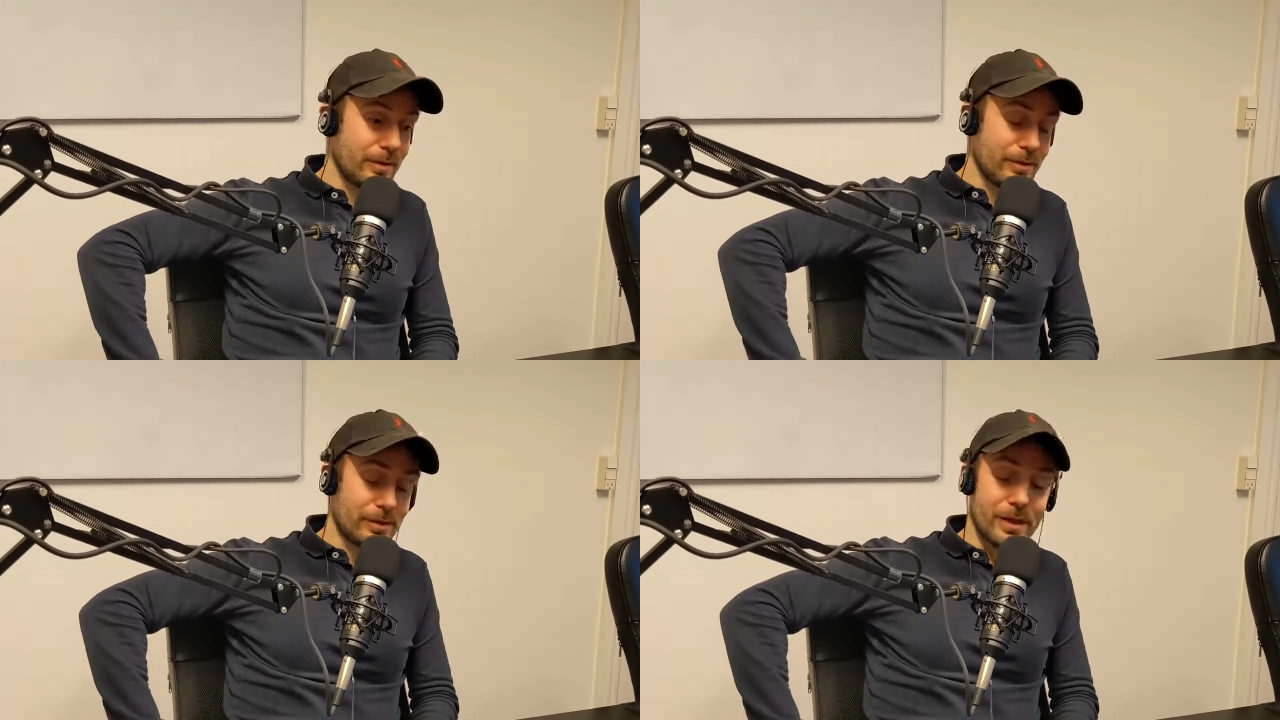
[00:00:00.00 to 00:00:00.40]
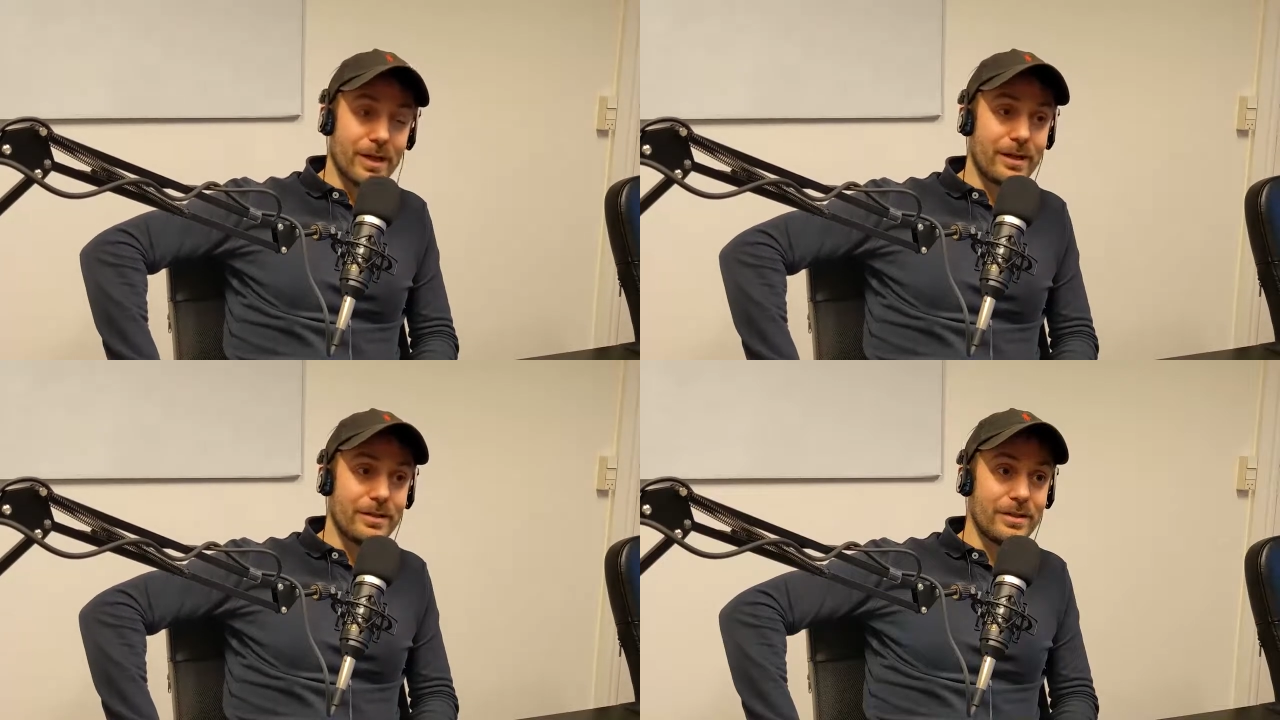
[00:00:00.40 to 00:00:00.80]

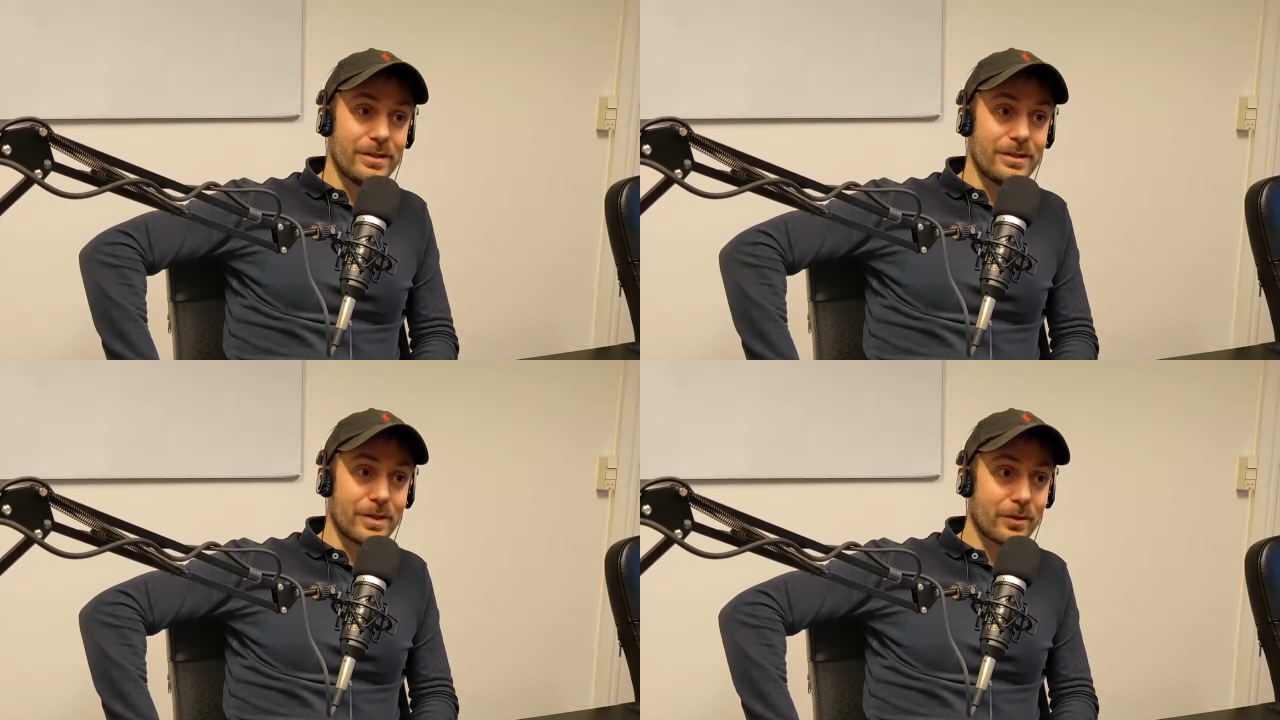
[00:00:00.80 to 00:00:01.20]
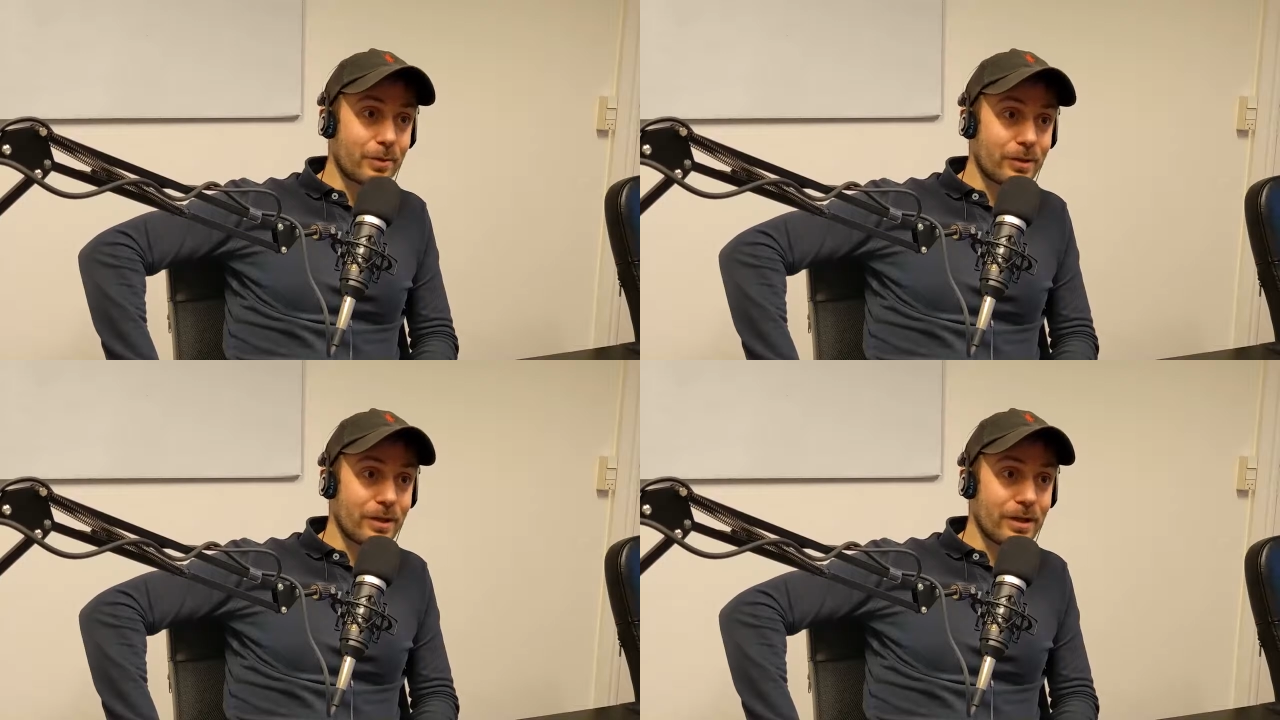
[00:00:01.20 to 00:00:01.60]
societies and mm-hmm.
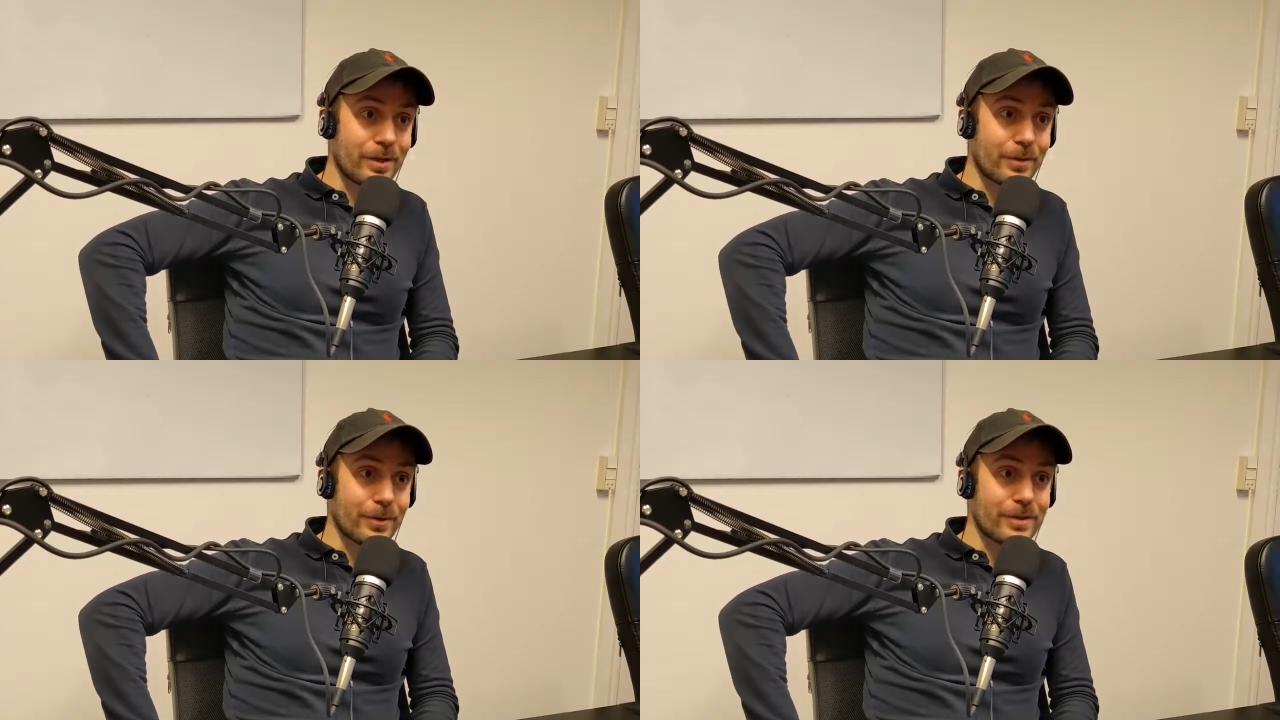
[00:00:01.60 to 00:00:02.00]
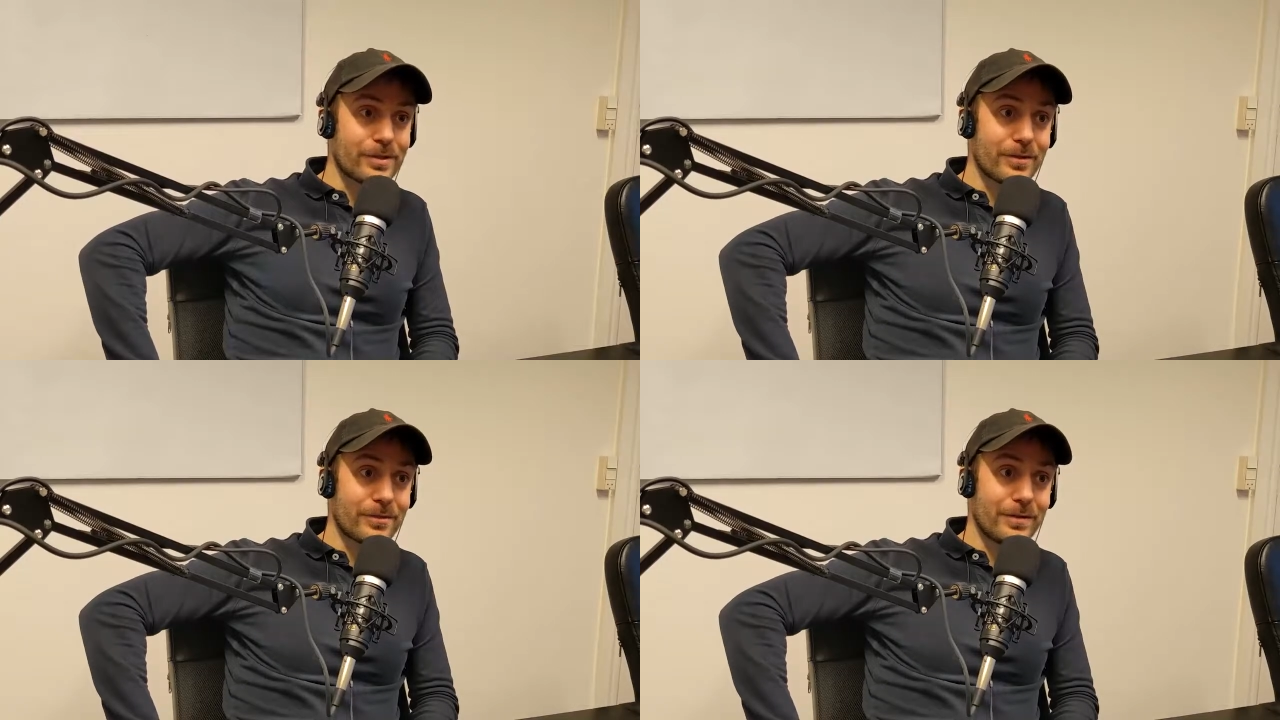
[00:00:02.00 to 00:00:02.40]
coordinate and all that
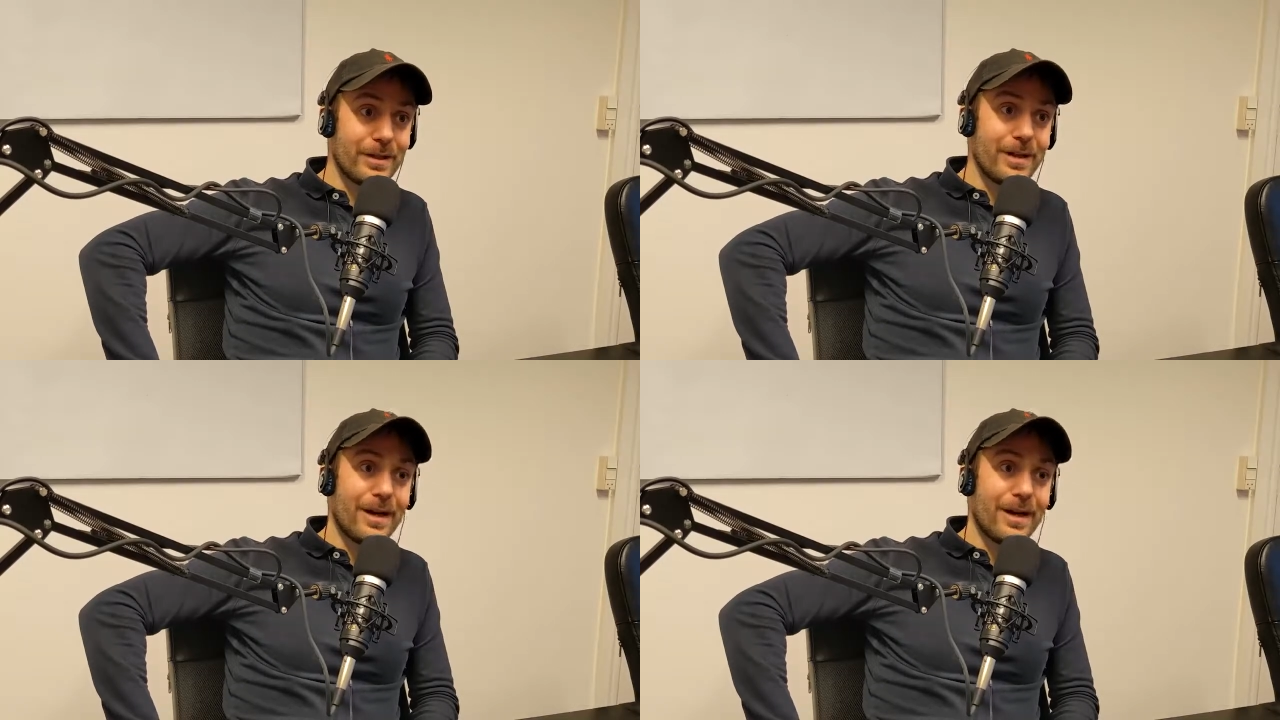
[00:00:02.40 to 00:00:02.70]
stuff.